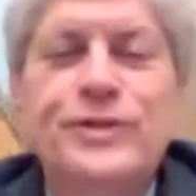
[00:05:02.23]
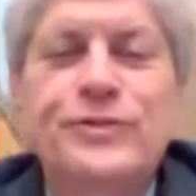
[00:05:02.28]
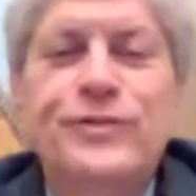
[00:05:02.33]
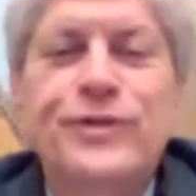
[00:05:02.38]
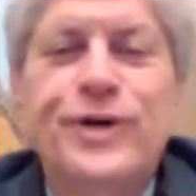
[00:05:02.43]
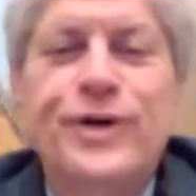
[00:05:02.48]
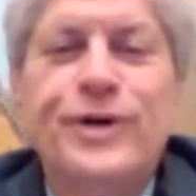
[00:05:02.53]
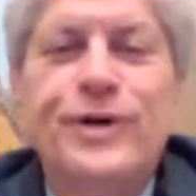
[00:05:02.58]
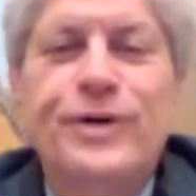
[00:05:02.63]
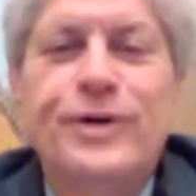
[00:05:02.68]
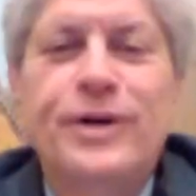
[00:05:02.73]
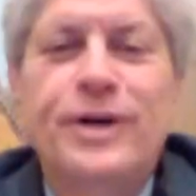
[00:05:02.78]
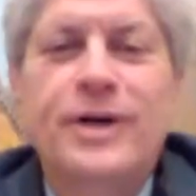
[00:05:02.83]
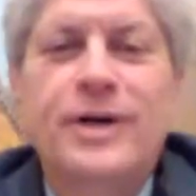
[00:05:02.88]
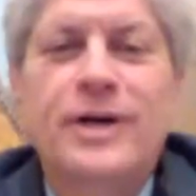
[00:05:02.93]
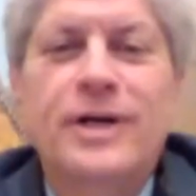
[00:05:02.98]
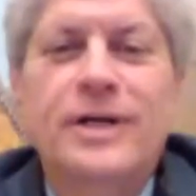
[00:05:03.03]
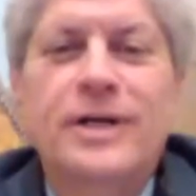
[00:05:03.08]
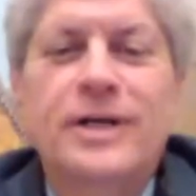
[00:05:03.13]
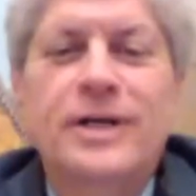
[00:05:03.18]
first of
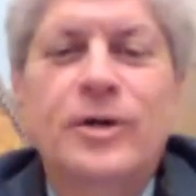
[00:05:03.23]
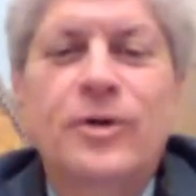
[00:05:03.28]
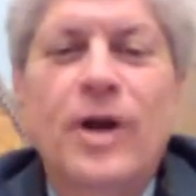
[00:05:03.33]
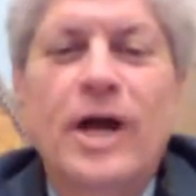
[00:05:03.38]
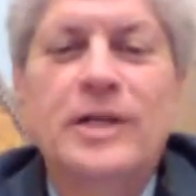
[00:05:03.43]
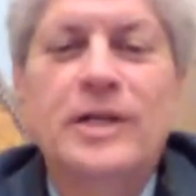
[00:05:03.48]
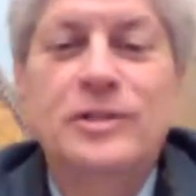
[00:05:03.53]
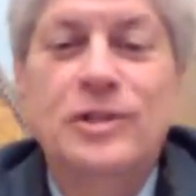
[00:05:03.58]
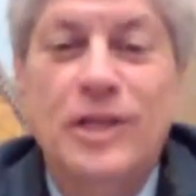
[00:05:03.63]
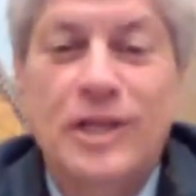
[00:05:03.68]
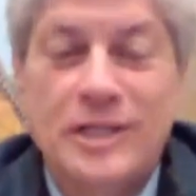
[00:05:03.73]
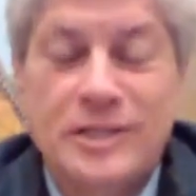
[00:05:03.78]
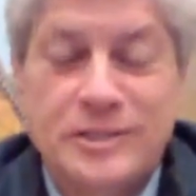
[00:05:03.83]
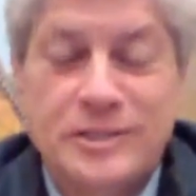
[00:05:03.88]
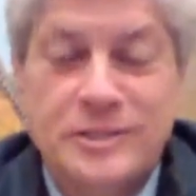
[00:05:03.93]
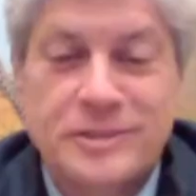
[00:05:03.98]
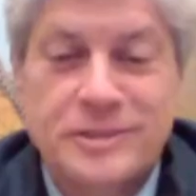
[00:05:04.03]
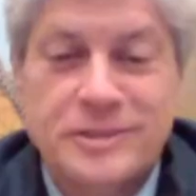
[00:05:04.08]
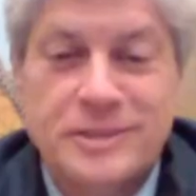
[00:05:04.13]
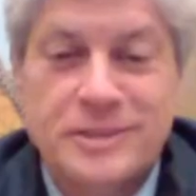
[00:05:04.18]
all,
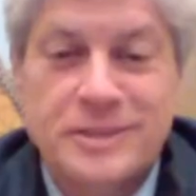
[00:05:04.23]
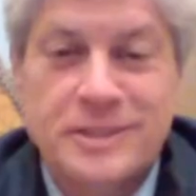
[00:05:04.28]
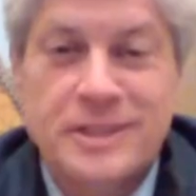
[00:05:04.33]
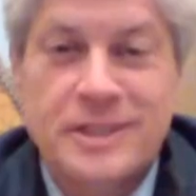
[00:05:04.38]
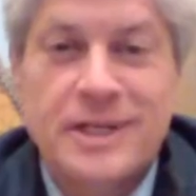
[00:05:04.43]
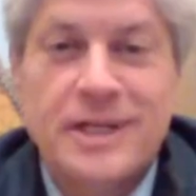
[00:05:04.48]
congratulations.